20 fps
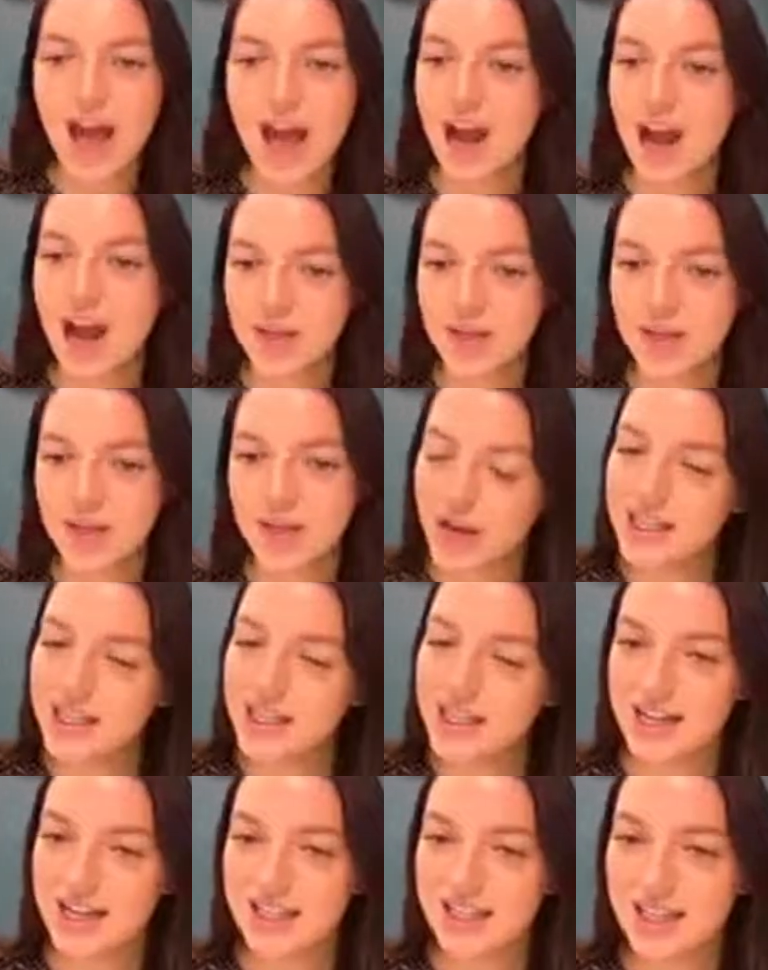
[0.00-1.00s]
how many
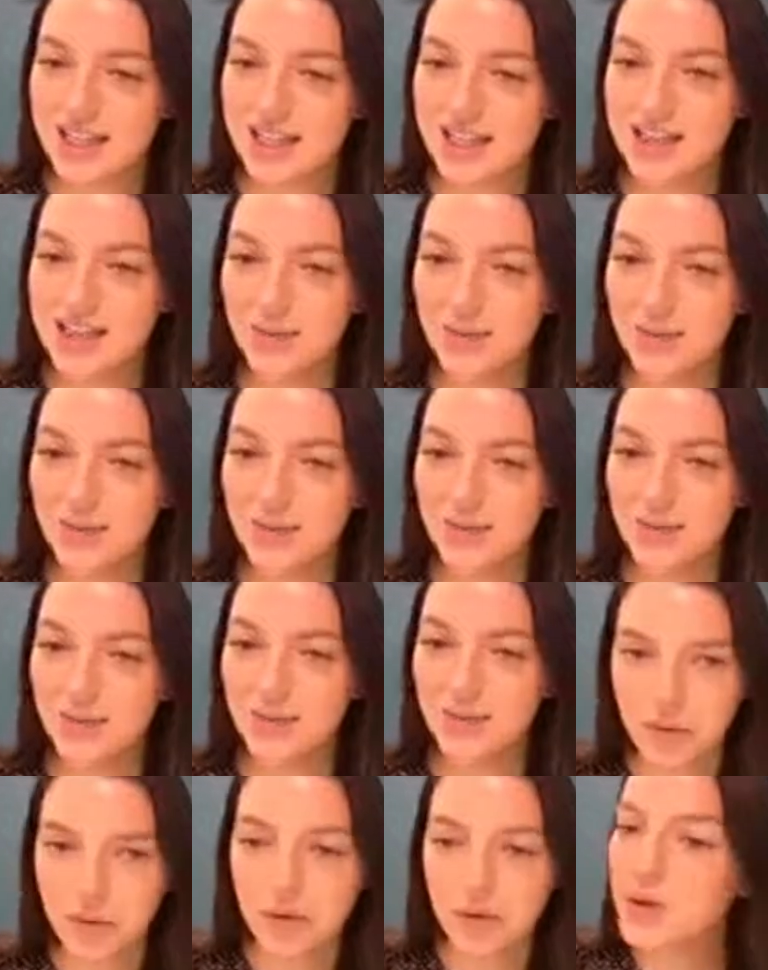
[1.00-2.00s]
trading entities sit within
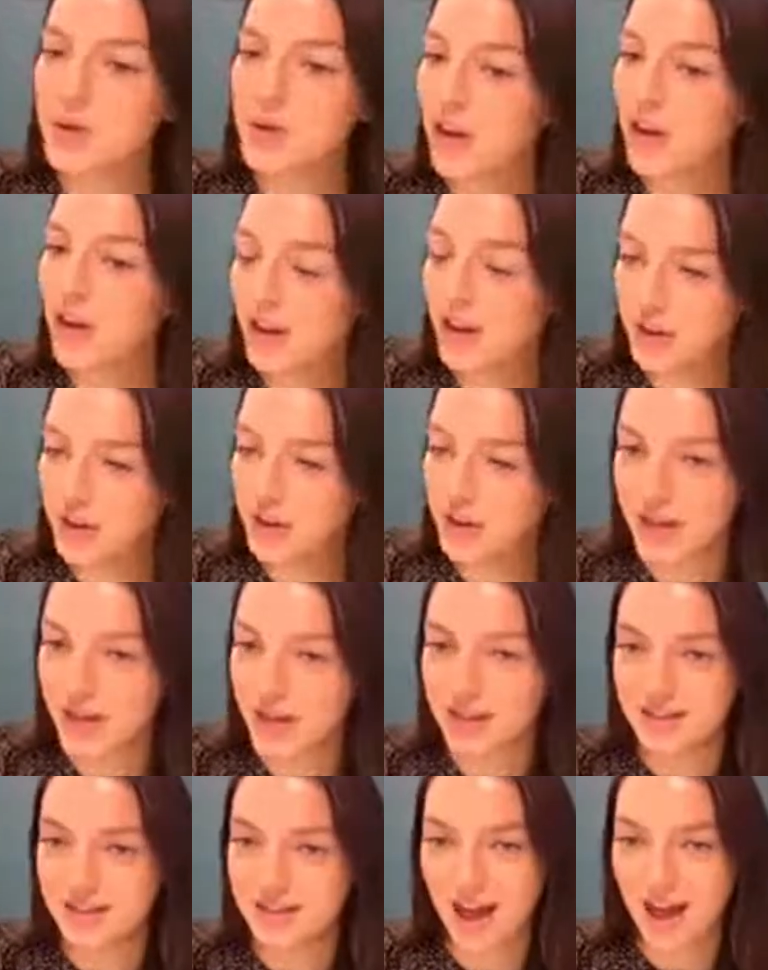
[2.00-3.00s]
this group, which
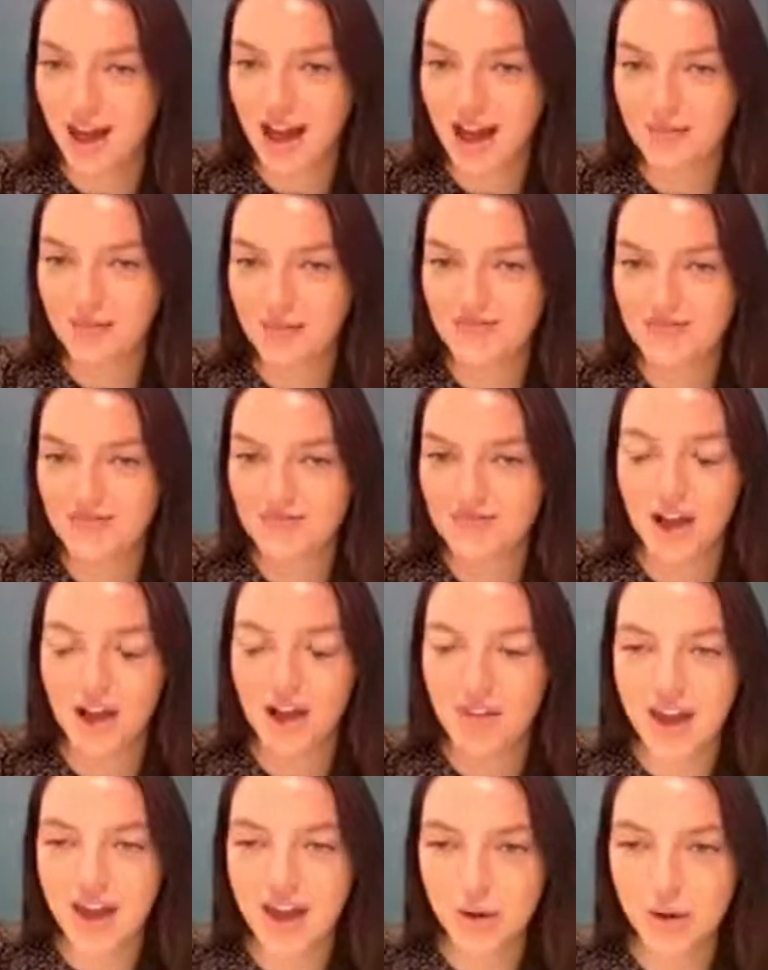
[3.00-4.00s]
countries
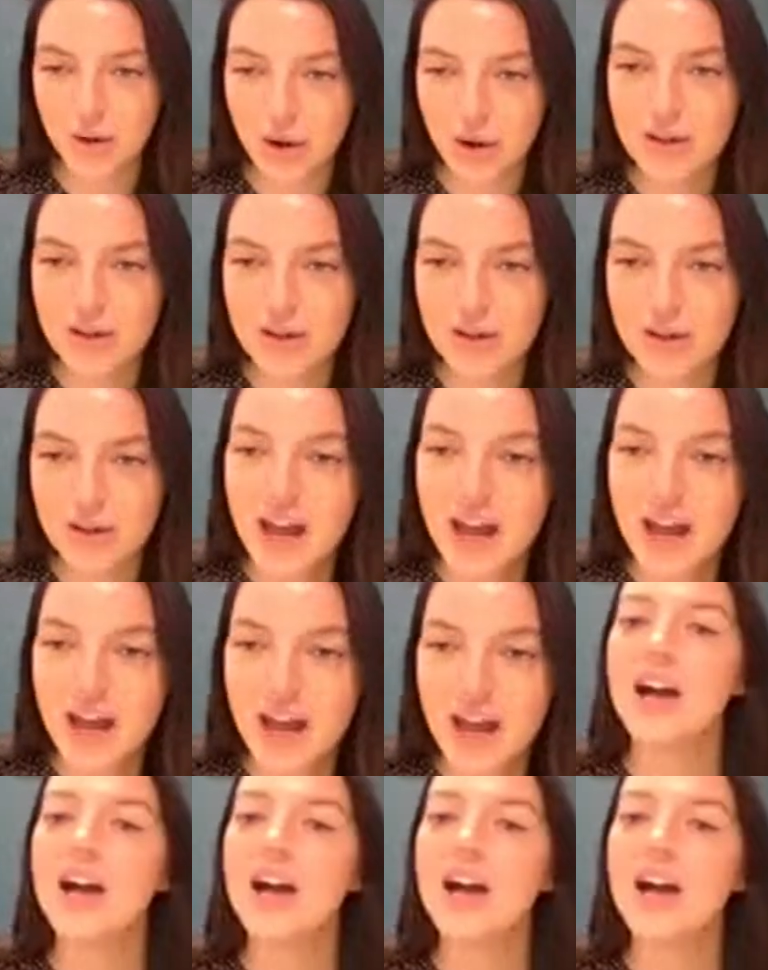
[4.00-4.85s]
are they across,